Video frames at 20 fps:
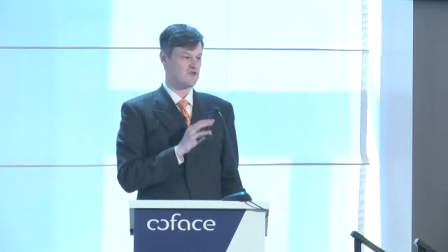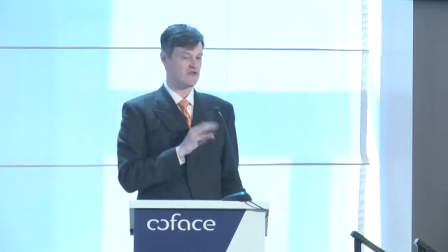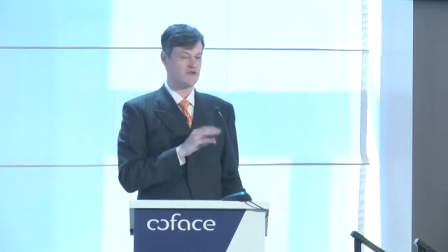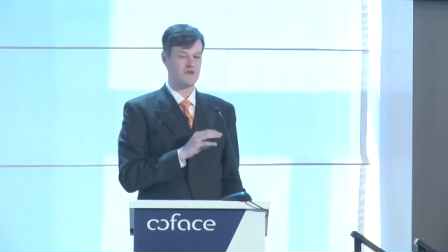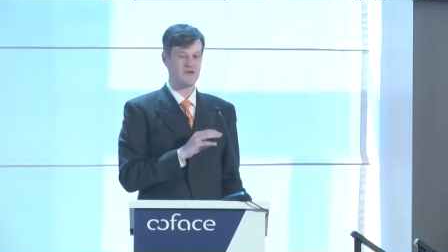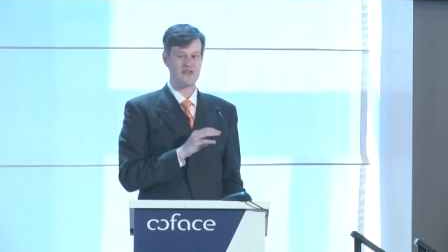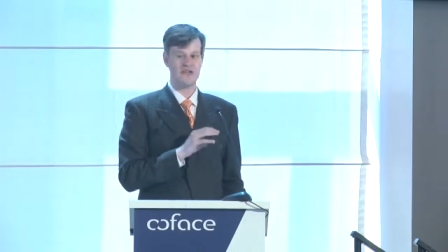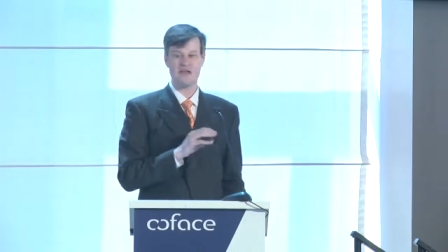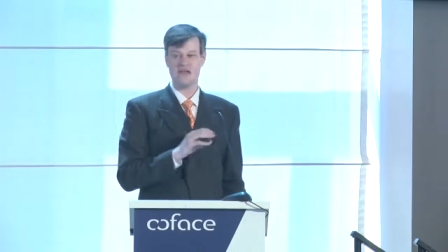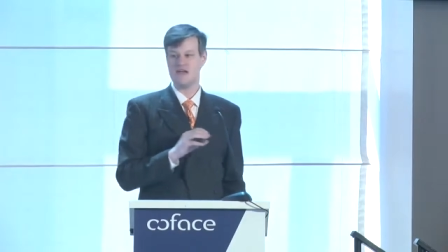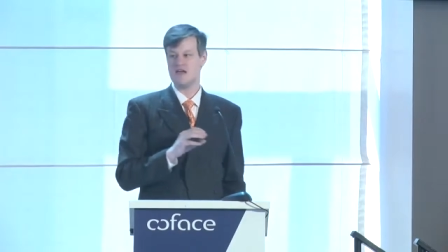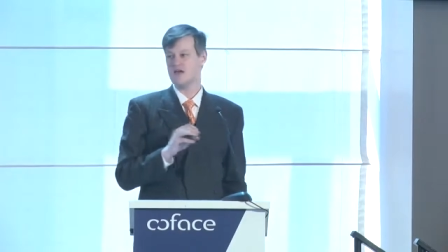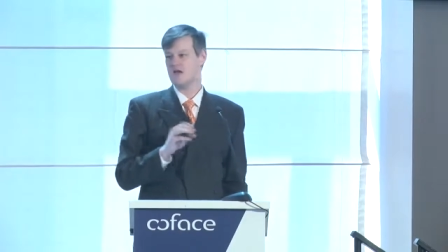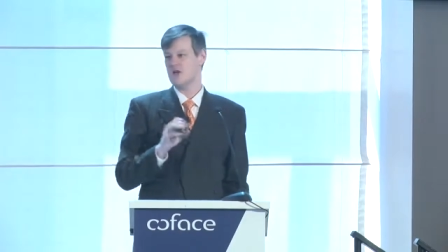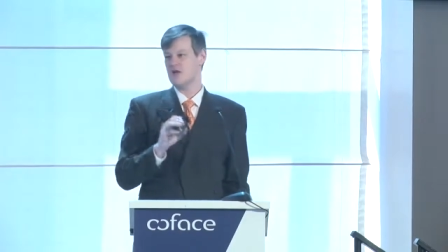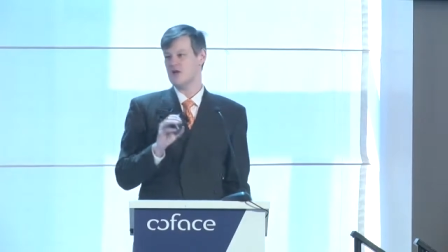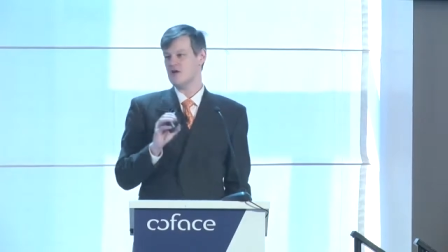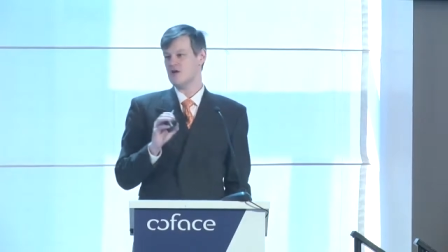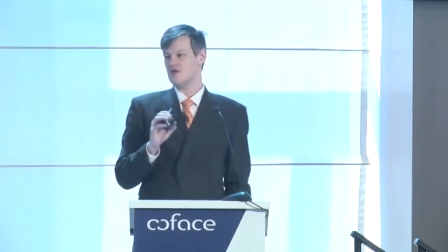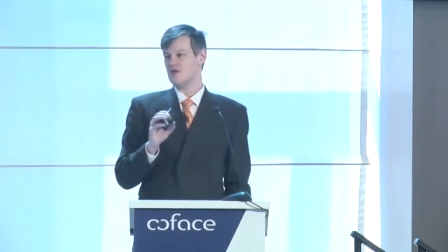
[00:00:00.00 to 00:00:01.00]
Turkey
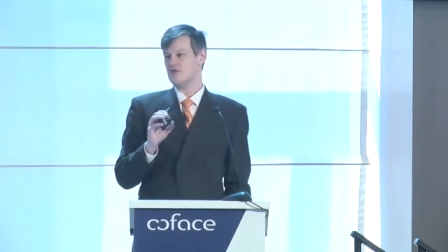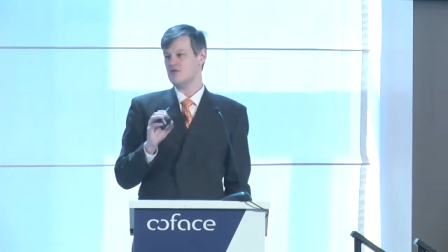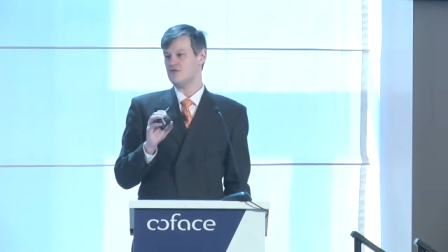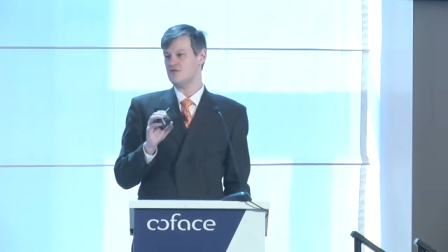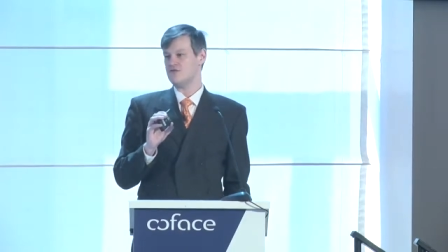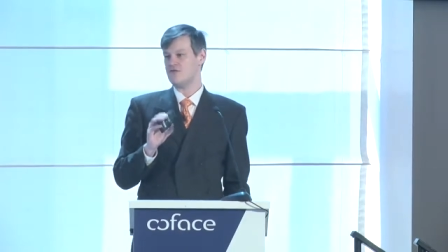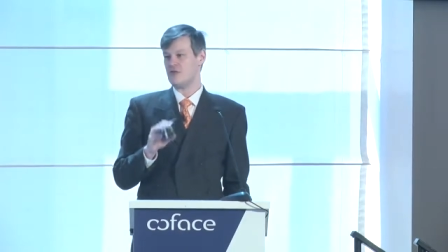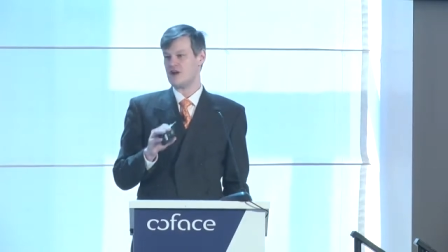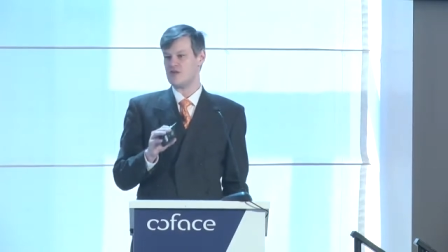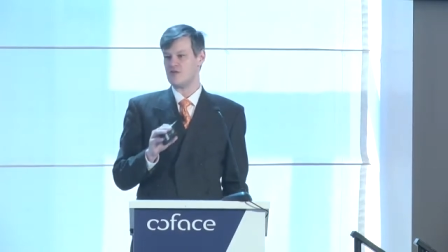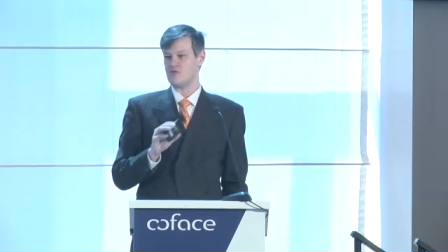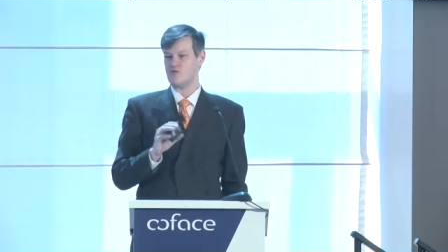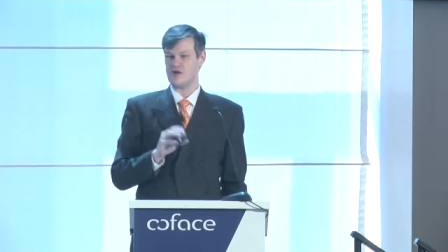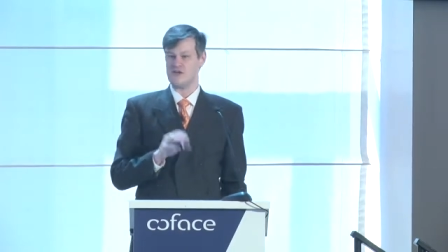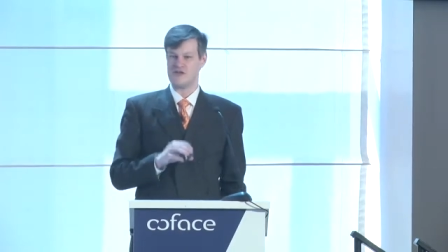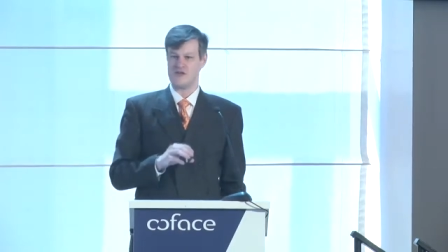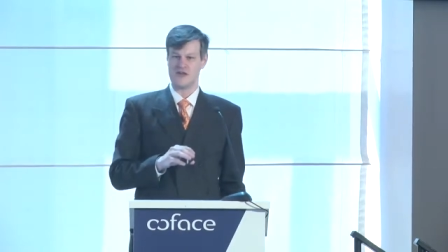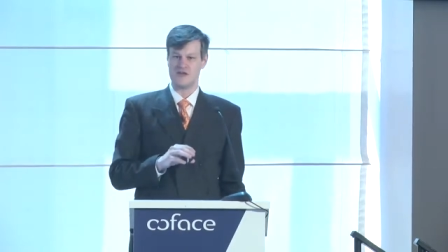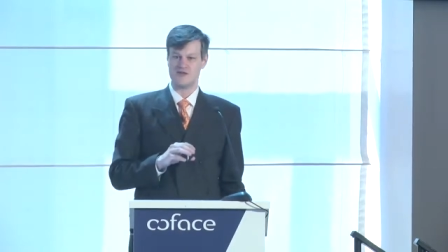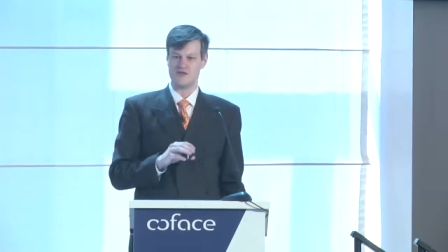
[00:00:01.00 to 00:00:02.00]
to France
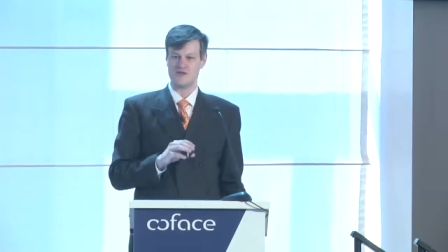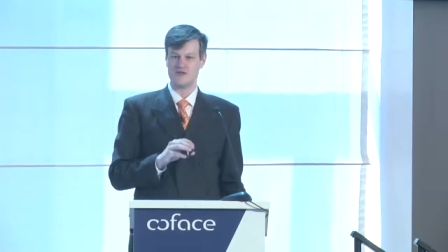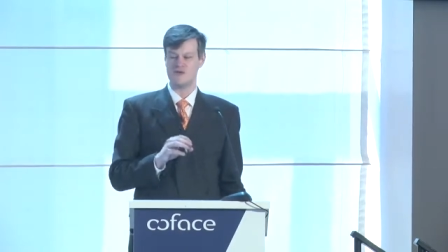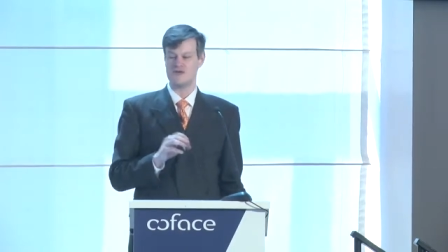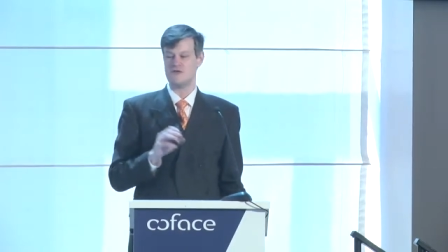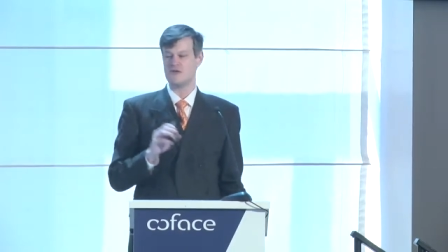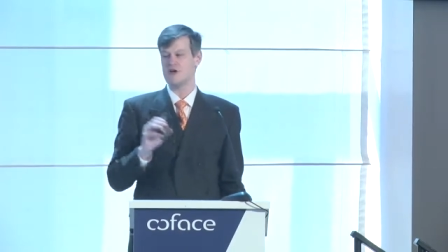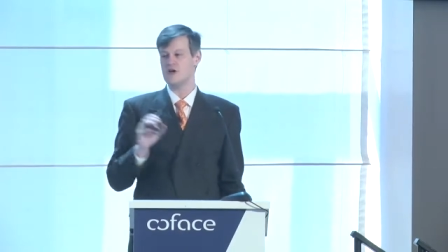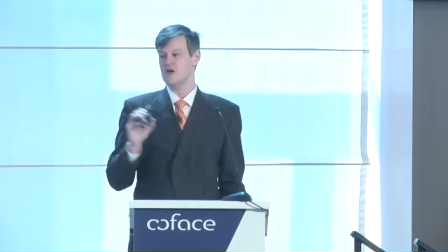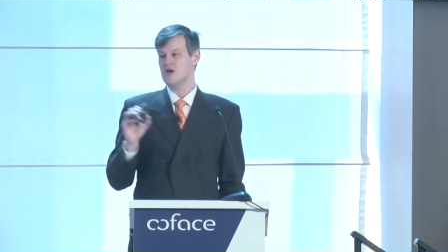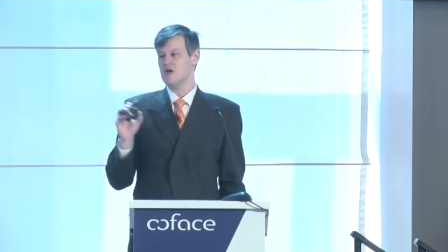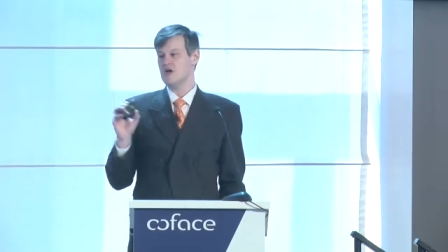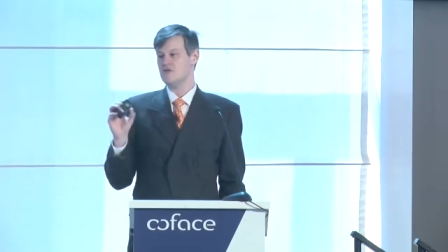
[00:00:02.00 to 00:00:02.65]
presidential,